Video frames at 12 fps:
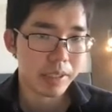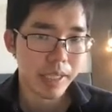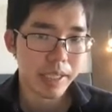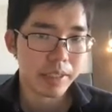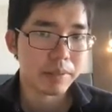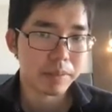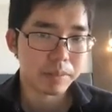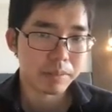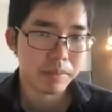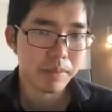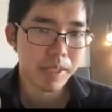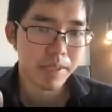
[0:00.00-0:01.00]
And
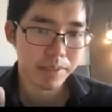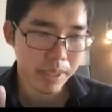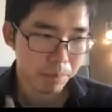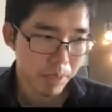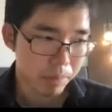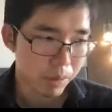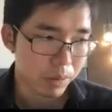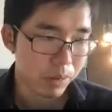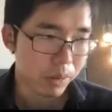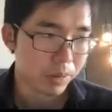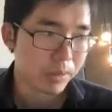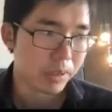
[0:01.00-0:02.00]
some people
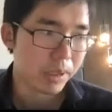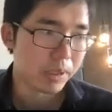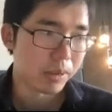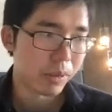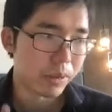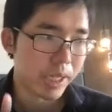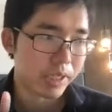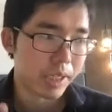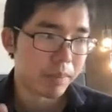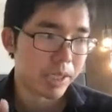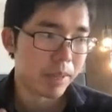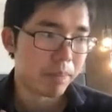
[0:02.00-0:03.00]
call low rank
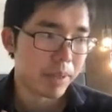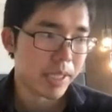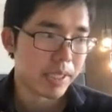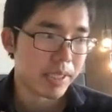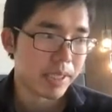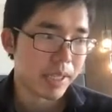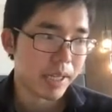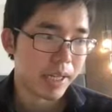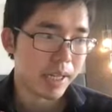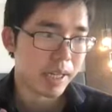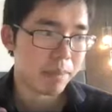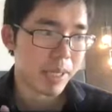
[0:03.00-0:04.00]
MDPs
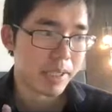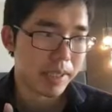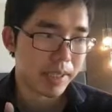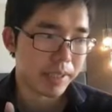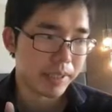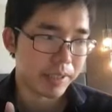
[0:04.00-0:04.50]
basically